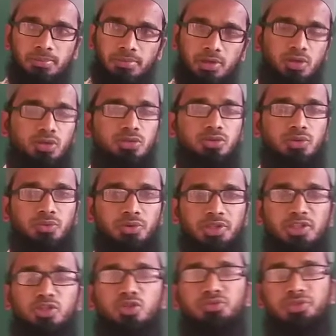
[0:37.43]
Because
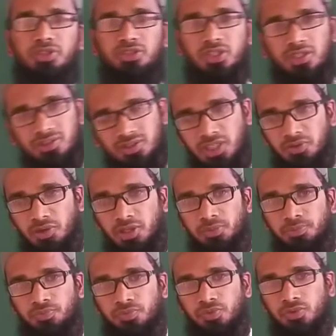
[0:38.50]
when the two function is given